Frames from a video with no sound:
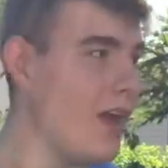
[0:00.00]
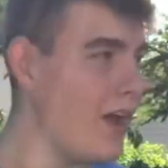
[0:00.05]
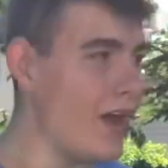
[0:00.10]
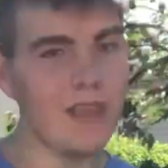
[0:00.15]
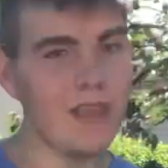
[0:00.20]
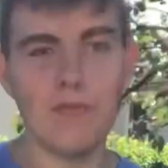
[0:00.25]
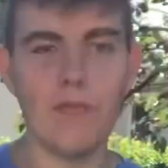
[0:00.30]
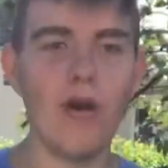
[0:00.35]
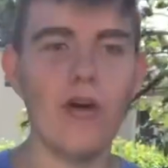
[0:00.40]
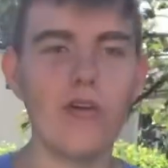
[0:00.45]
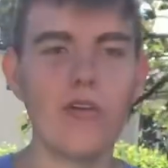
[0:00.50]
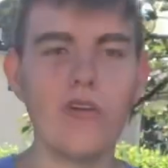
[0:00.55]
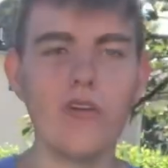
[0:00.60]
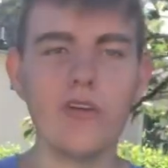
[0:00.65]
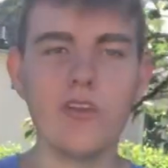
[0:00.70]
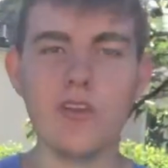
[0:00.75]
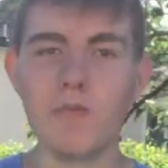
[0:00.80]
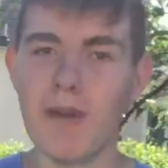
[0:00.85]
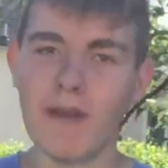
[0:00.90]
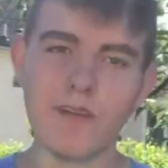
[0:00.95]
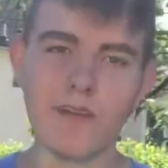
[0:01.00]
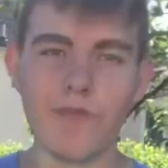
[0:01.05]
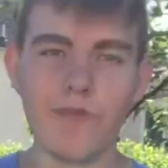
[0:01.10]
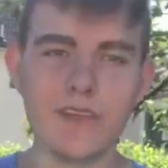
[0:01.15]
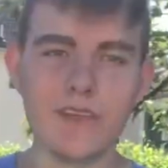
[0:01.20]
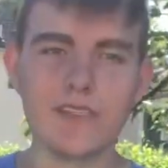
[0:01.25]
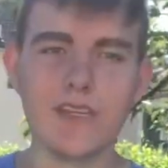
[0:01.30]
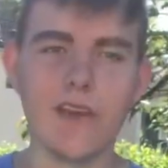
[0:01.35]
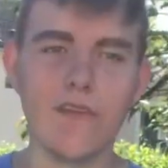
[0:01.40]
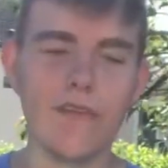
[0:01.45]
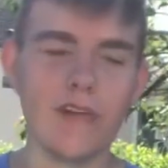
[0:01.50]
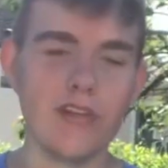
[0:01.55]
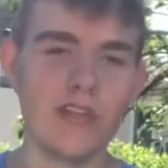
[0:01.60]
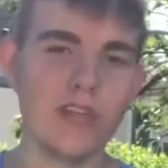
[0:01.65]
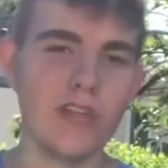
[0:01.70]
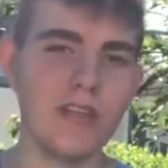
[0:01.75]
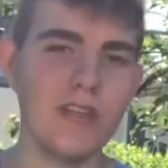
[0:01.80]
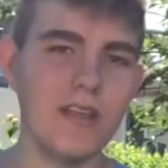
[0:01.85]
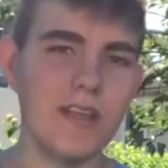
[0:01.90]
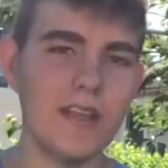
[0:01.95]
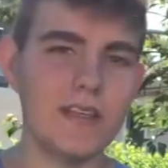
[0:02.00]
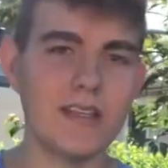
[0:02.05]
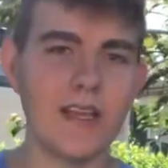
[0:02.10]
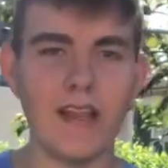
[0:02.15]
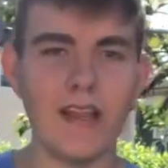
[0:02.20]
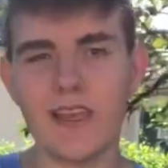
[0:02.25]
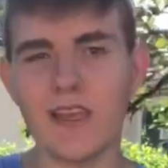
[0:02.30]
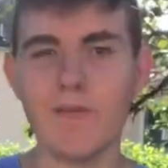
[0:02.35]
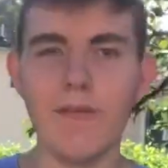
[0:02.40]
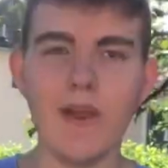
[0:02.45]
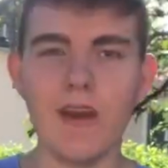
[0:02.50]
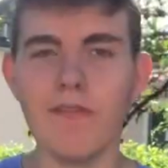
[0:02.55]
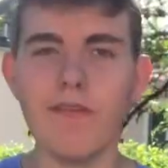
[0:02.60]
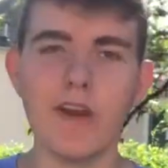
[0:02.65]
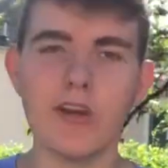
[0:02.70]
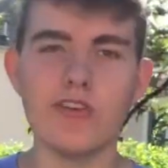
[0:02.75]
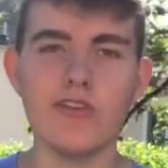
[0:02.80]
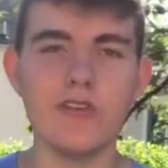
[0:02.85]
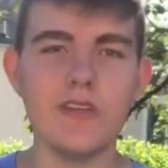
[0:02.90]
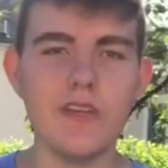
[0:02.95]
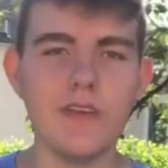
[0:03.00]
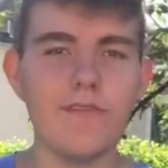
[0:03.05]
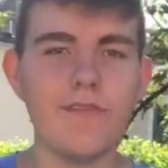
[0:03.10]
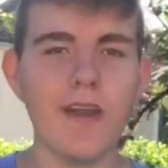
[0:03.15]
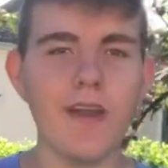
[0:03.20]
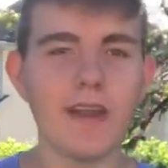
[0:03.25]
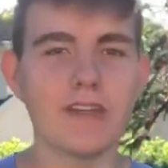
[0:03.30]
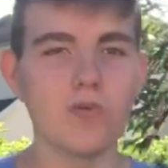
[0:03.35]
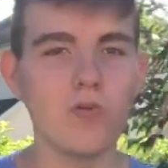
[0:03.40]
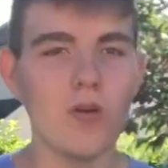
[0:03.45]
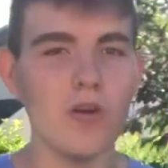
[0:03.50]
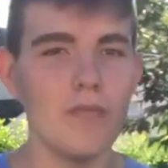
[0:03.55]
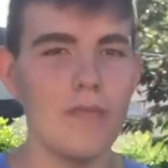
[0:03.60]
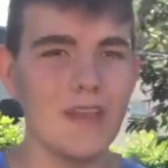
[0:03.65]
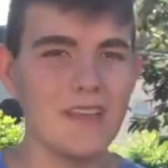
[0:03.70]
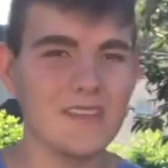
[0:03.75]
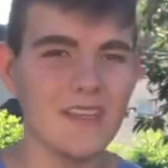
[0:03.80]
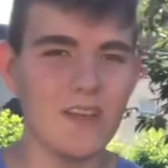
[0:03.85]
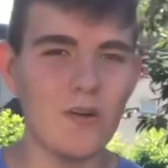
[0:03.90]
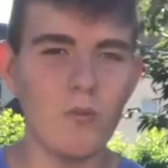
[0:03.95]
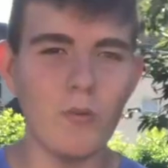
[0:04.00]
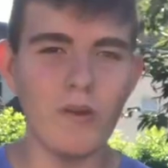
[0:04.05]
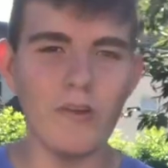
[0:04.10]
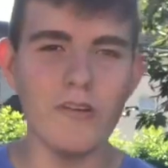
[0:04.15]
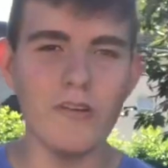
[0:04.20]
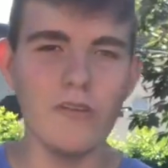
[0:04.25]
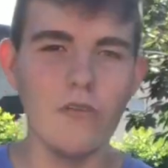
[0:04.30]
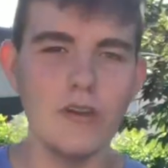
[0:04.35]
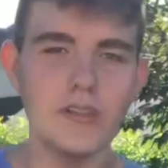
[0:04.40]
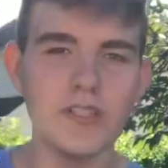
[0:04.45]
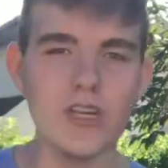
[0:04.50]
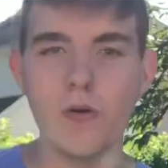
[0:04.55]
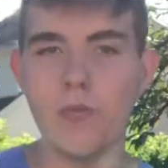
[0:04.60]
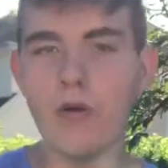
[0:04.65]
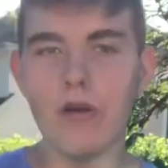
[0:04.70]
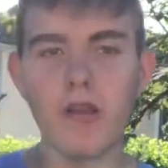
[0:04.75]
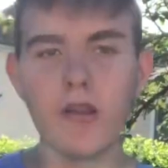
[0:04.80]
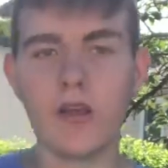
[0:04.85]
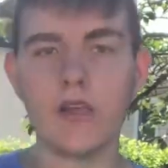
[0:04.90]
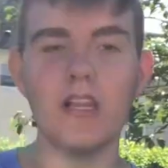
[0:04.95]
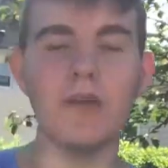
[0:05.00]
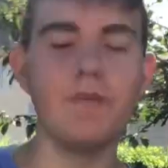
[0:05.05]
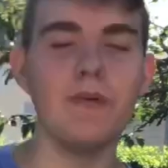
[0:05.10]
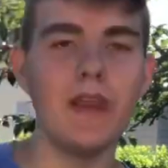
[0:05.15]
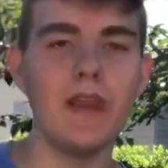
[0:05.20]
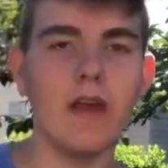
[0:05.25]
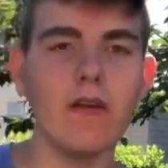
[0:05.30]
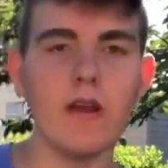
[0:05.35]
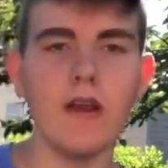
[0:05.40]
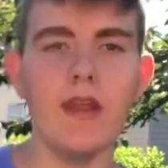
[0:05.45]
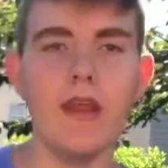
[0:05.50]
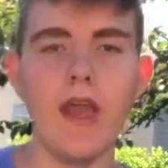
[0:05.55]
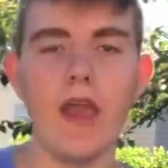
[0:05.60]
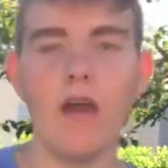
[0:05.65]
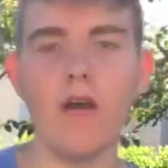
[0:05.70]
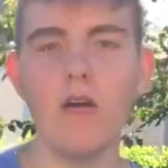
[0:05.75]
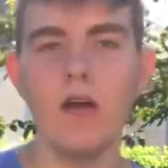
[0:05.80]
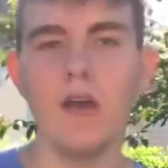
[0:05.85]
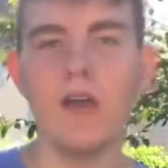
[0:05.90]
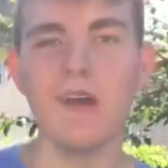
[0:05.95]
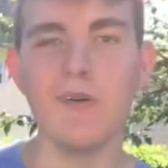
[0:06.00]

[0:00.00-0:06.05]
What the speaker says: And the motor, you might have to fix that eventually. It's kind of like a manufacturer defect where it makes like a weird noise. I'm putting a clip of that right now.